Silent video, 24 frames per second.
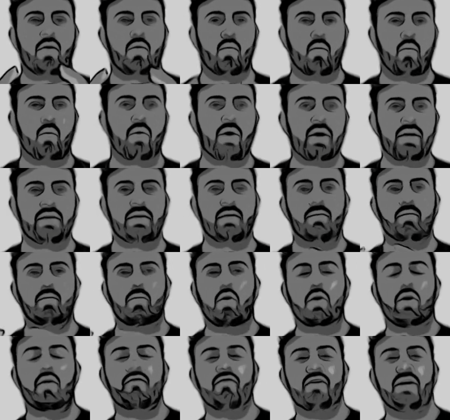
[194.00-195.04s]
what
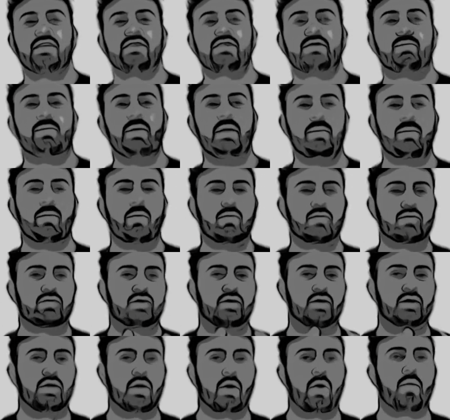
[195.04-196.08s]
motivates people
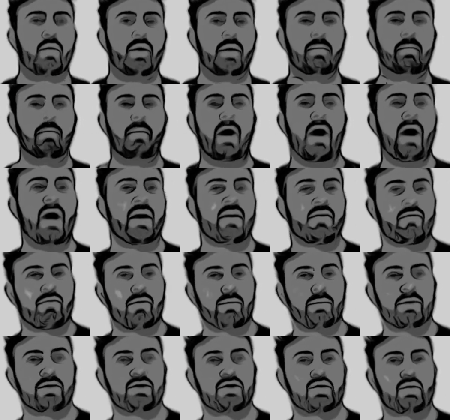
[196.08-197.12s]
to go and buy
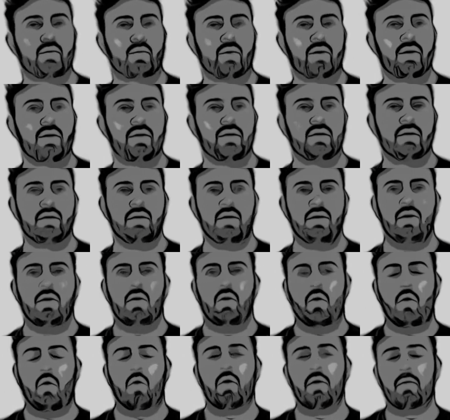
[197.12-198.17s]
from your store,
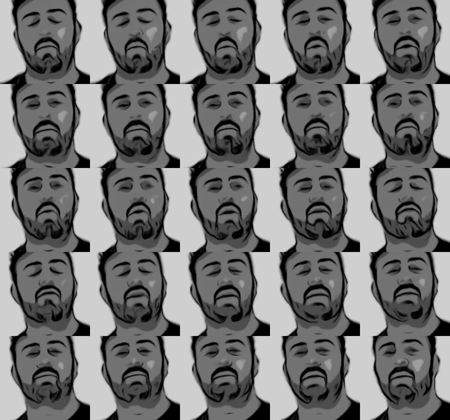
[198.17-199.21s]
or what
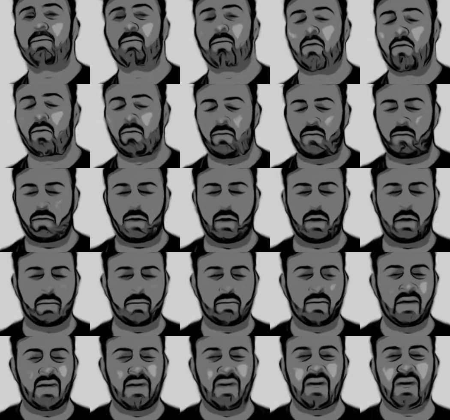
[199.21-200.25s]
motivates people
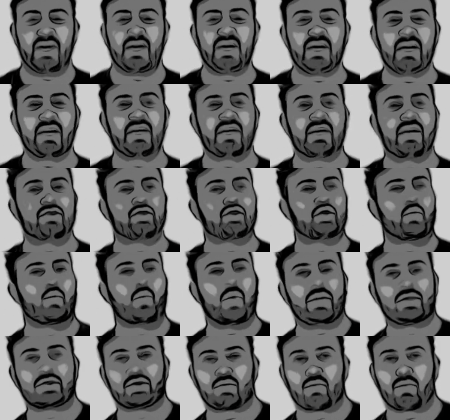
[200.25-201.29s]
from eating at your
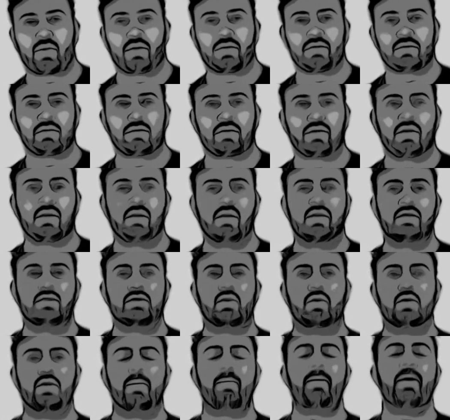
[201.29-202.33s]
restaurant.
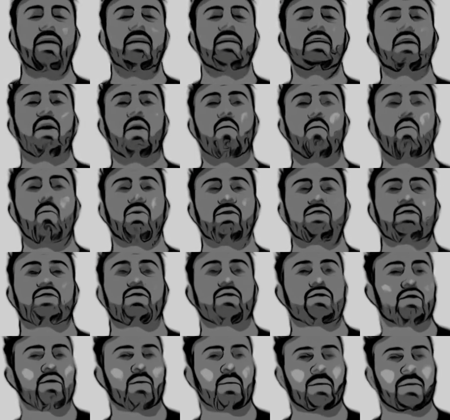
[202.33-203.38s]
So depending on what
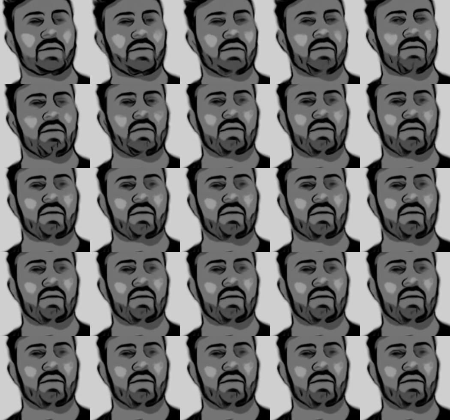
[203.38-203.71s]
you're doing,